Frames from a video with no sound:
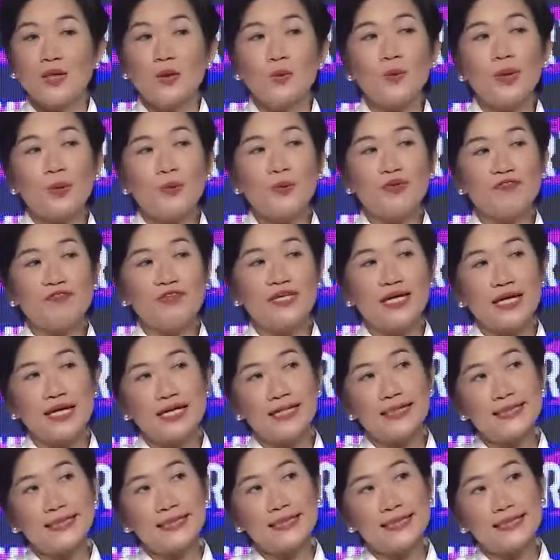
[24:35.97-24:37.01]
What we've
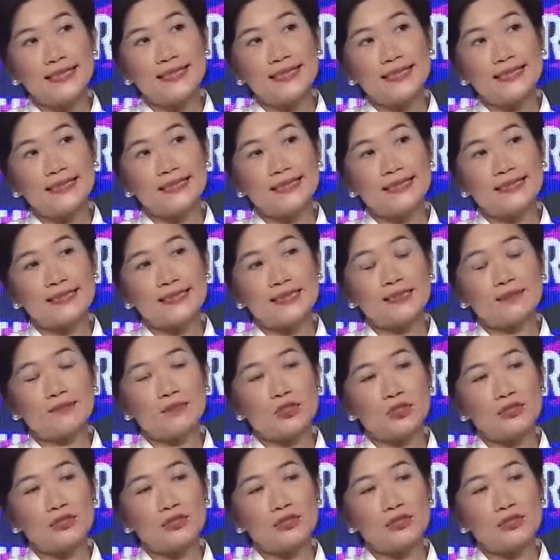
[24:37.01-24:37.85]
done is um,